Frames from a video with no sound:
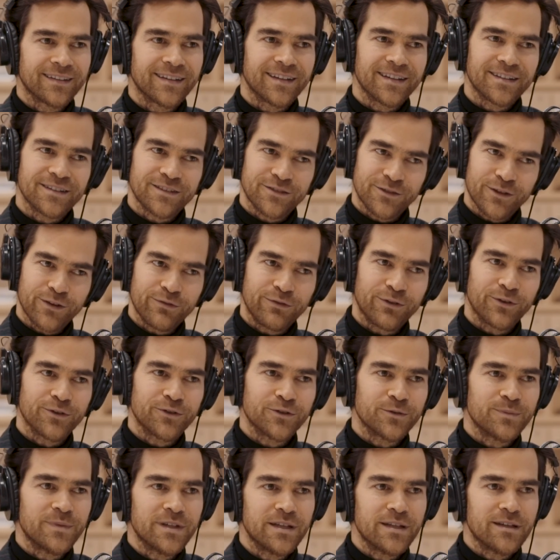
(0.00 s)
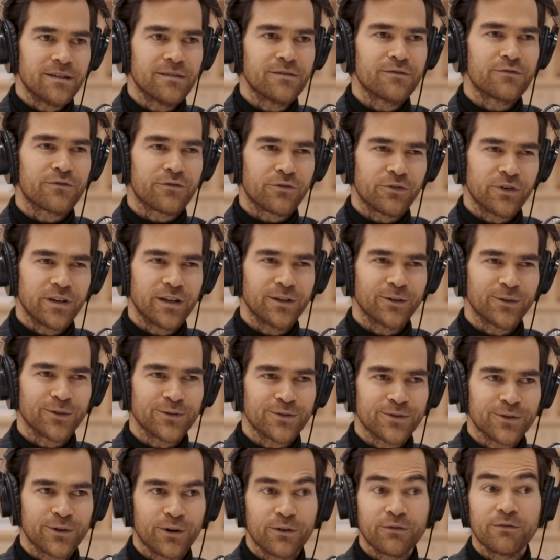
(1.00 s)
it's tougher to be free
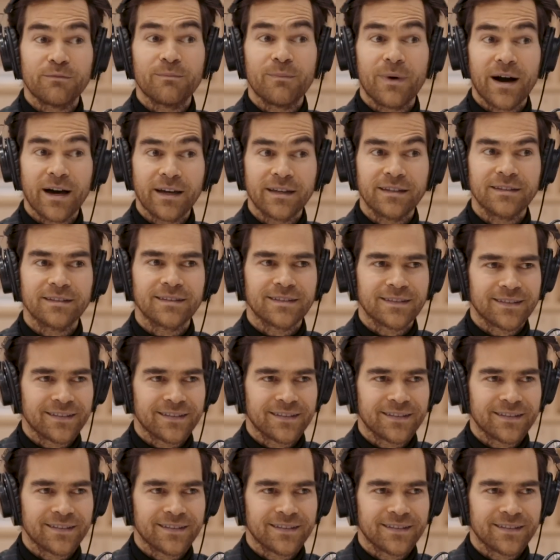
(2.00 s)
also of mind.